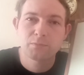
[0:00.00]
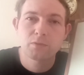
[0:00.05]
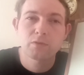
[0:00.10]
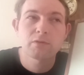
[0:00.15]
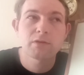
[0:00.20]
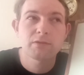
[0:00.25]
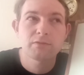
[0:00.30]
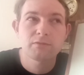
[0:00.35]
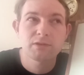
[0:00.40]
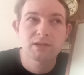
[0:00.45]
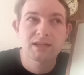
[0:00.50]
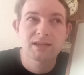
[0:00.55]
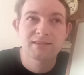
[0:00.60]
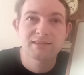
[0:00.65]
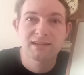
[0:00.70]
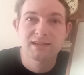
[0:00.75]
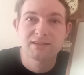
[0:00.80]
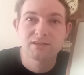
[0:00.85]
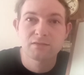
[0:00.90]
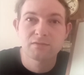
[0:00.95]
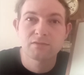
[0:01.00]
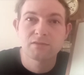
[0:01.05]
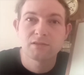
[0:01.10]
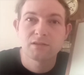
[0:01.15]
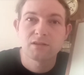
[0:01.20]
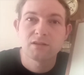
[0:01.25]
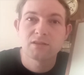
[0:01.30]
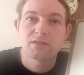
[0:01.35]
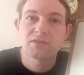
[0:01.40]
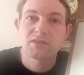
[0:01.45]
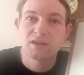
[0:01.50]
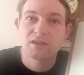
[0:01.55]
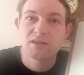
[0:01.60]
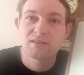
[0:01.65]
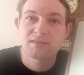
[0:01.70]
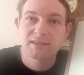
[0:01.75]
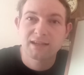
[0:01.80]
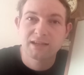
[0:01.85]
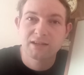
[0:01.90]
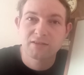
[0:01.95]
Probably release these on
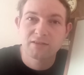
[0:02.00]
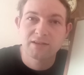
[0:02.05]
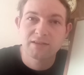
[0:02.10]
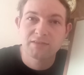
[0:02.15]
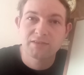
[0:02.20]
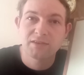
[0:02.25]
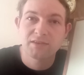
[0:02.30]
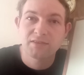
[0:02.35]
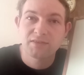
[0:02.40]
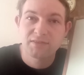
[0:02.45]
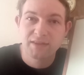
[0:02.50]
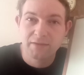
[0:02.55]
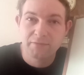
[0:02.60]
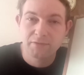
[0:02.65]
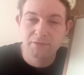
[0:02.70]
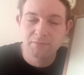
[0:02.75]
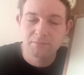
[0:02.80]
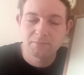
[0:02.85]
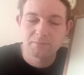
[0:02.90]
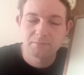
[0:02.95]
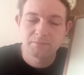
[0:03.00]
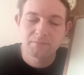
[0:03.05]
Thursday nights at 7,